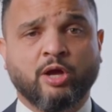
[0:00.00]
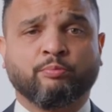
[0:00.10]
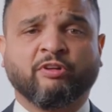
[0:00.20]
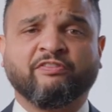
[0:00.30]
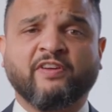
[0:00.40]

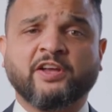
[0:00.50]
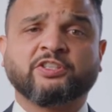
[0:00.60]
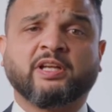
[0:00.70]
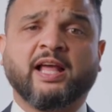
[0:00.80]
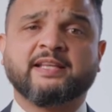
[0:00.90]

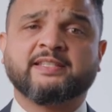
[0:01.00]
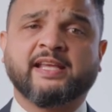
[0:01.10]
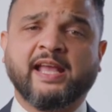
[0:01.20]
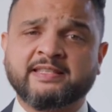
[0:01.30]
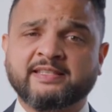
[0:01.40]

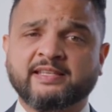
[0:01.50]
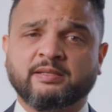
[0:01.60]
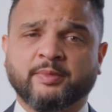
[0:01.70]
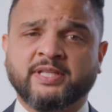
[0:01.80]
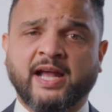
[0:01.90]
professionalizing and
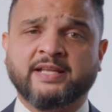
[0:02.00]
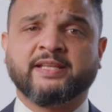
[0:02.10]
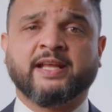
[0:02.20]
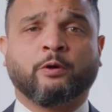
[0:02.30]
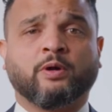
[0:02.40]

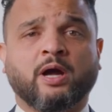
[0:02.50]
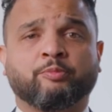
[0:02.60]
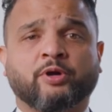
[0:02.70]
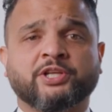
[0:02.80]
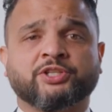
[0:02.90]
systematizing our
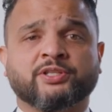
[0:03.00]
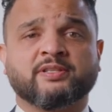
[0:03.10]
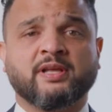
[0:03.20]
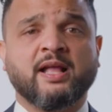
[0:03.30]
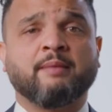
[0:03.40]

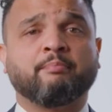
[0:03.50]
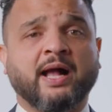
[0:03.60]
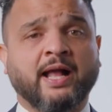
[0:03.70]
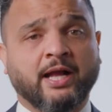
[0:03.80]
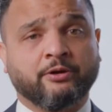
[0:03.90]
operations by
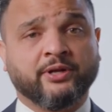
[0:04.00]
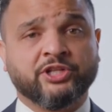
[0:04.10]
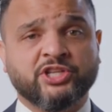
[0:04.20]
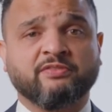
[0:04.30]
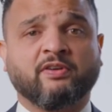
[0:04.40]
hiring a
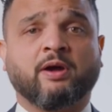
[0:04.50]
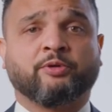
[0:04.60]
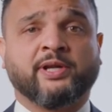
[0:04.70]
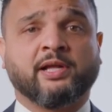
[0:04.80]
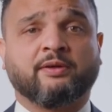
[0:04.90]
chief
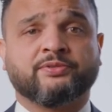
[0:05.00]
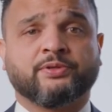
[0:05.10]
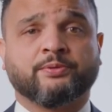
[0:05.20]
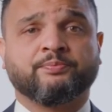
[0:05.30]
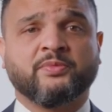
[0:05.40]
operating officer,